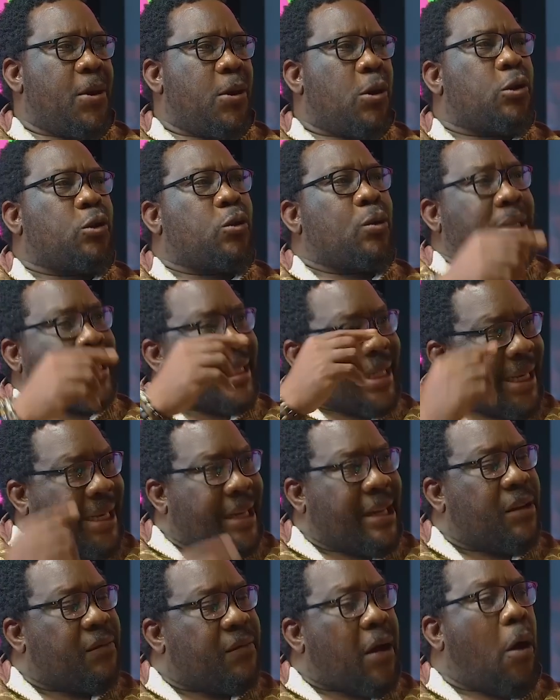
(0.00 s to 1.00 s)
to
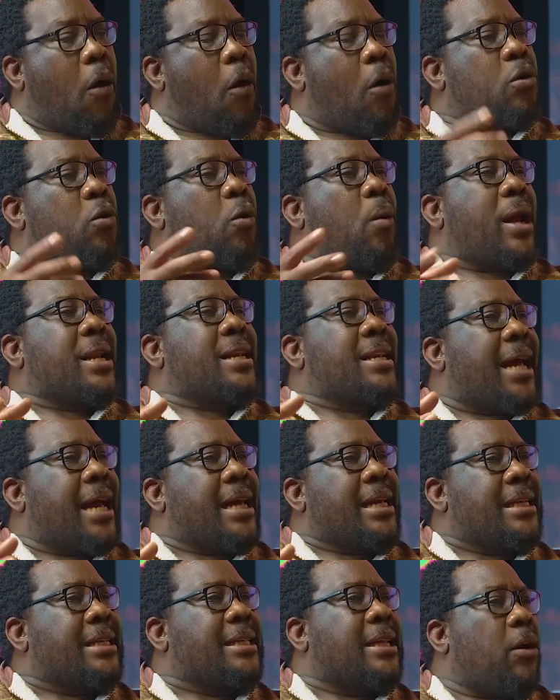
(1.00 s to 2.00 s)
deliver on what they
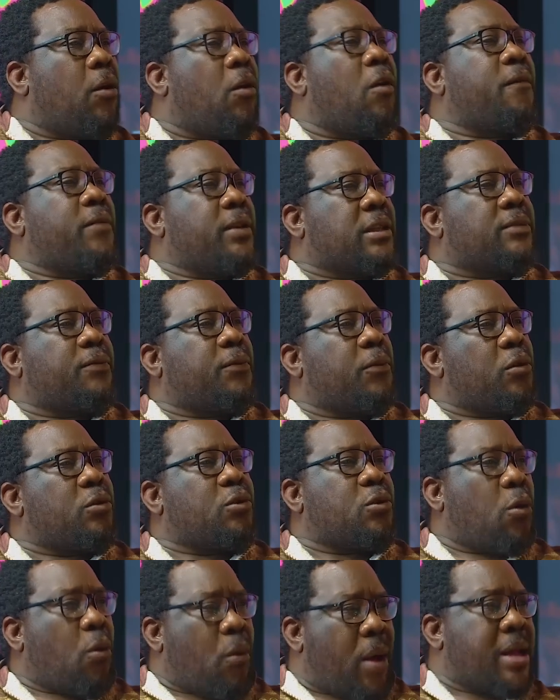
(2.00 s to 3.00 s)
are in the office for?
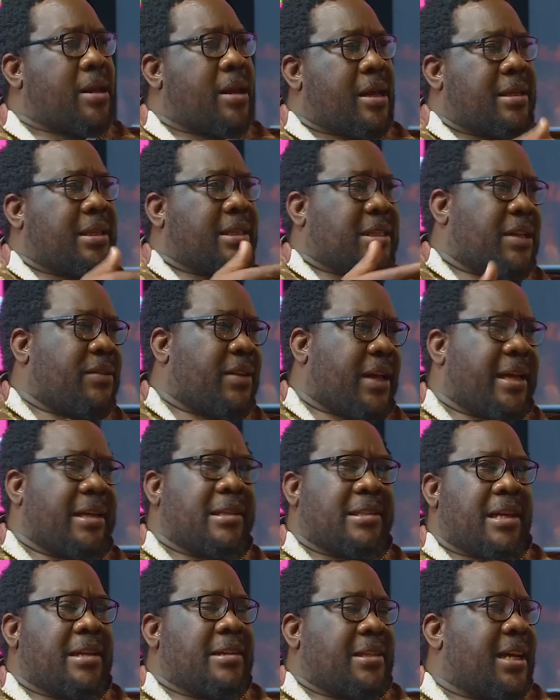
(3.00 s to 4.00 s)
So what are the
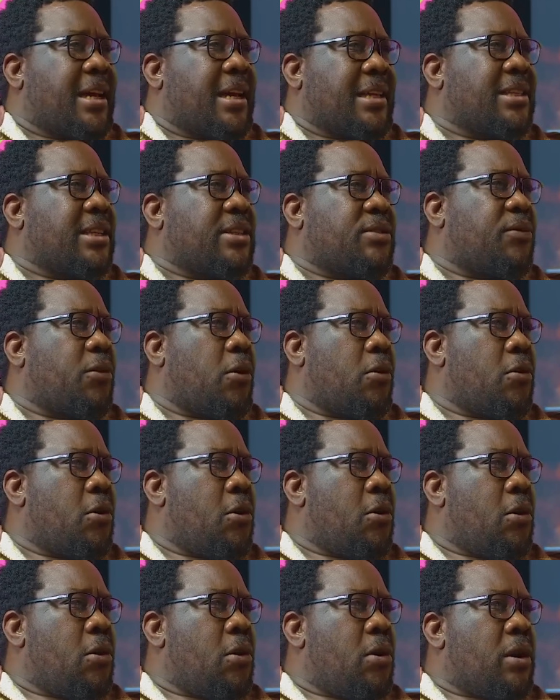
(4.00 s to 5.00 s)
rates and taxes for
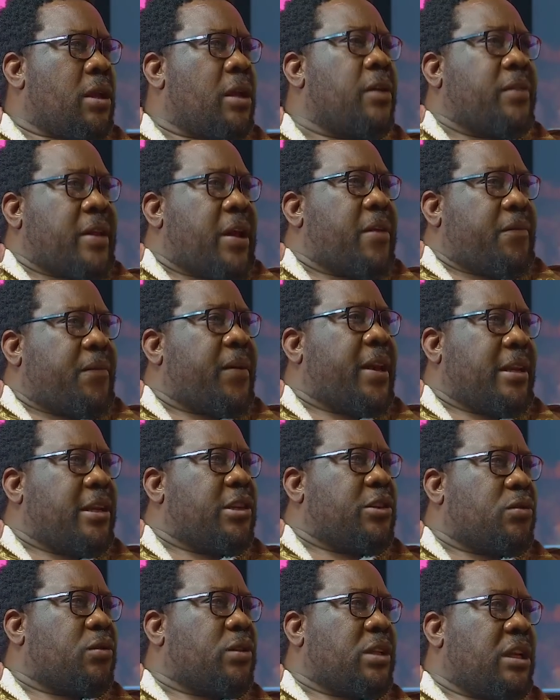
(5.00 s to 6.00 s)
if they are
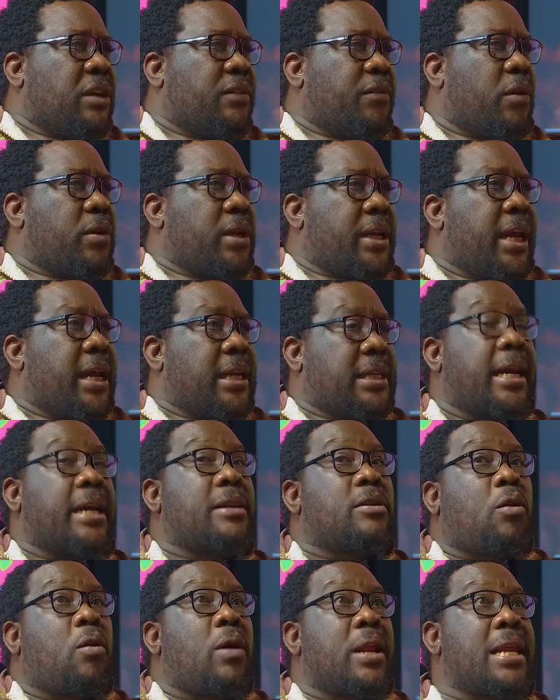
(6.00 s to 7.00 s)
failing to deliver on that?
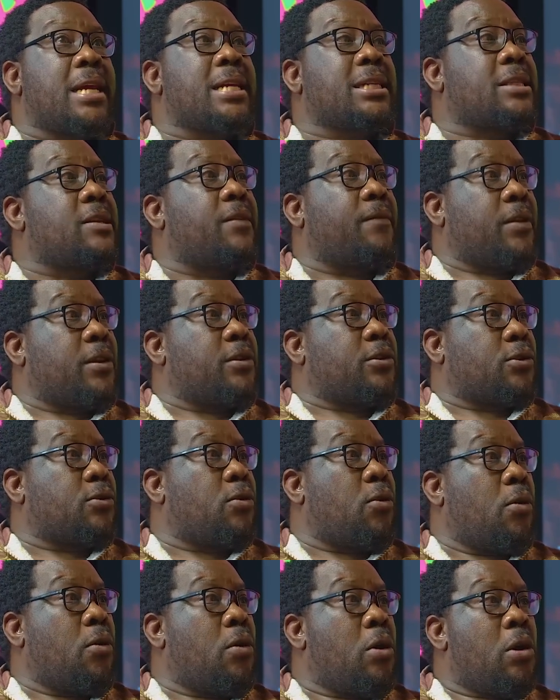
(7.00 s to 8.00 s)
And collectively
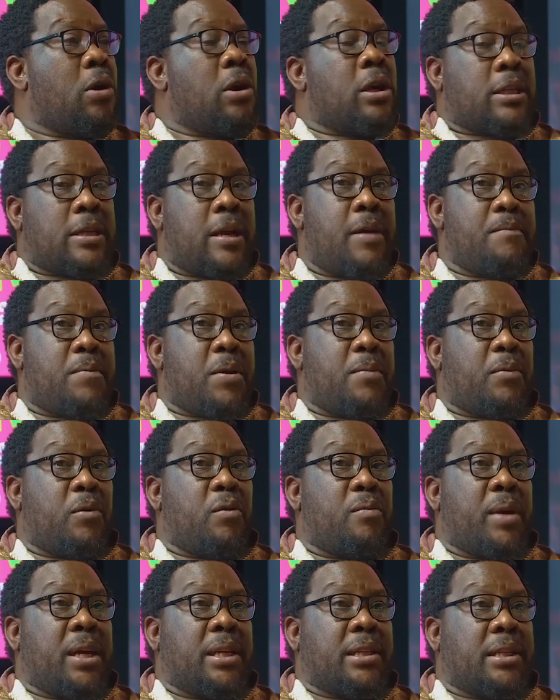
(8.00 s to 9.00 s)
so. Some
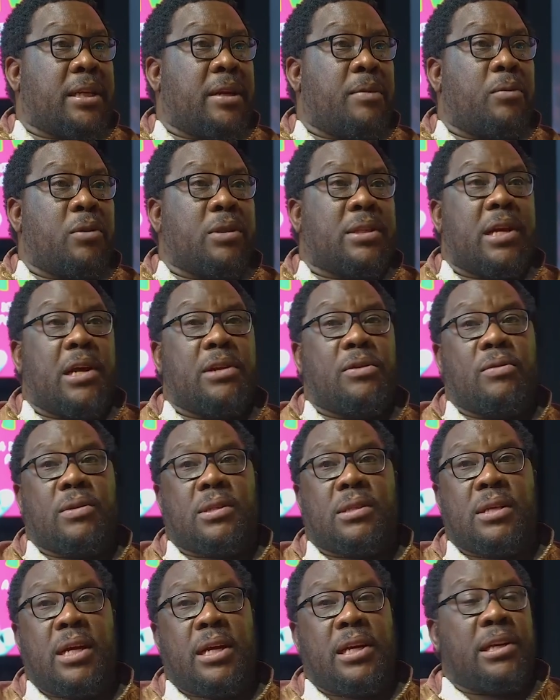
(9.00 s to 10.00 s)
people may say, but you
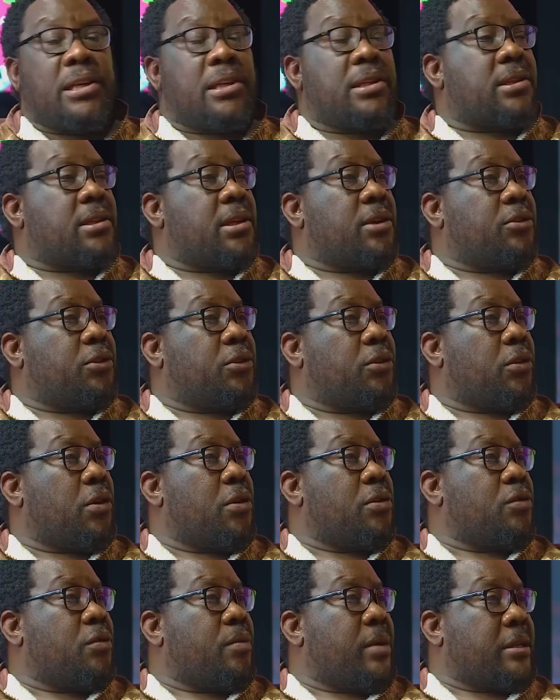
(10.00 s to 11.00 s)
stay in
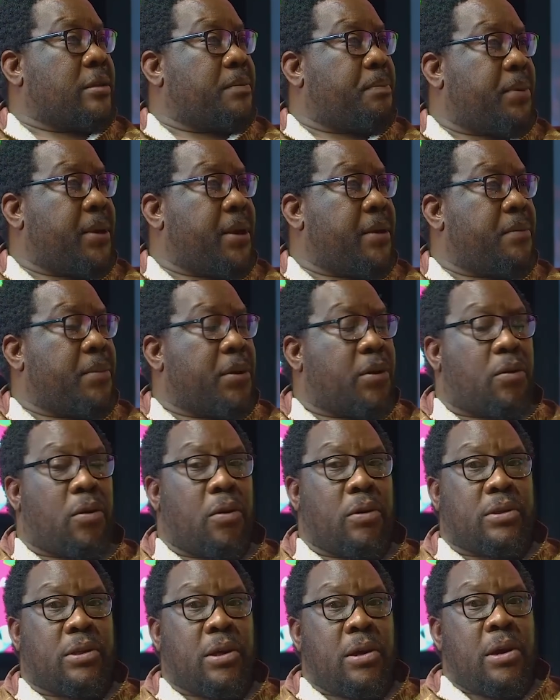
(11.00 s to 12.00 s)
Centurion, you must pay
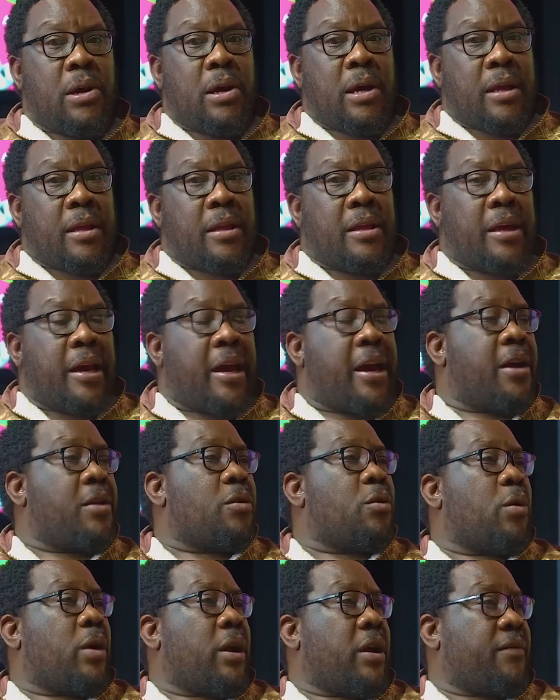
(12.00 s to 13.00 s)
because there
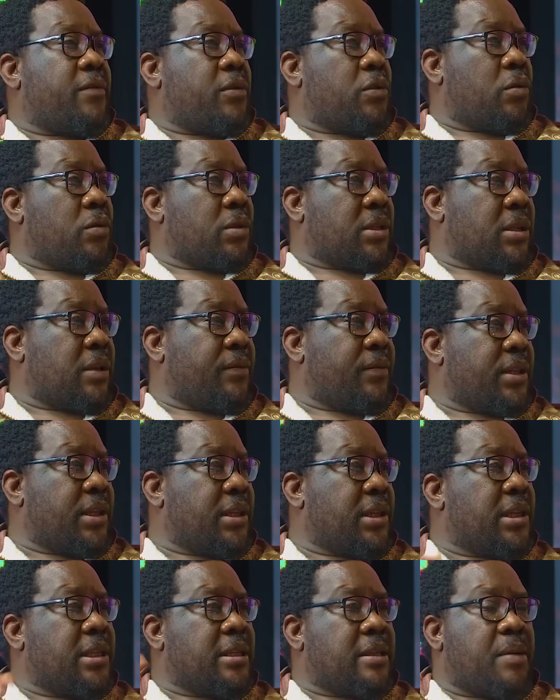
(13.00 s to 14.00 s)
you have those
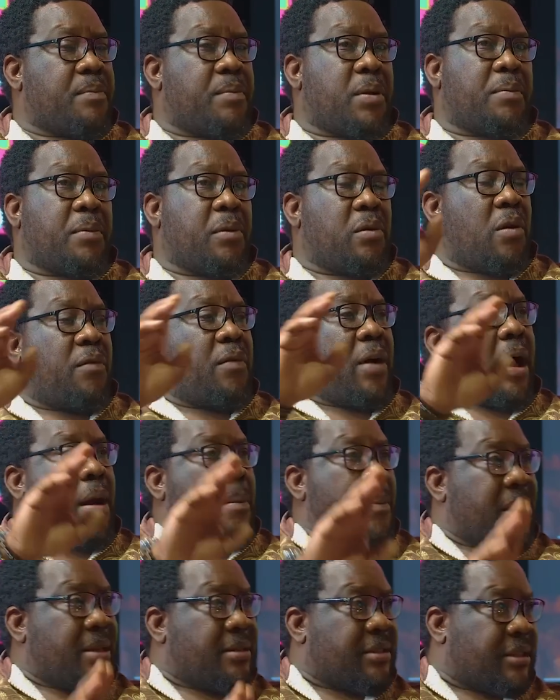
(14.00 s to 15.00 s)
services. It's the people of
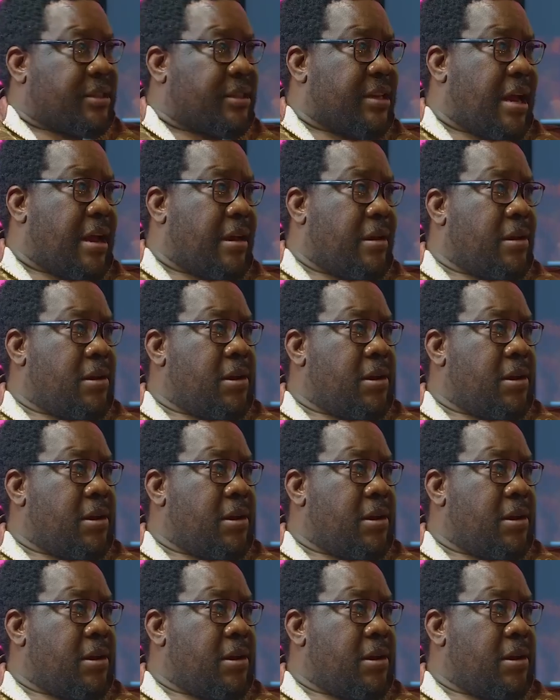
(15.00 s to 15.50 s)
Hammanskraal.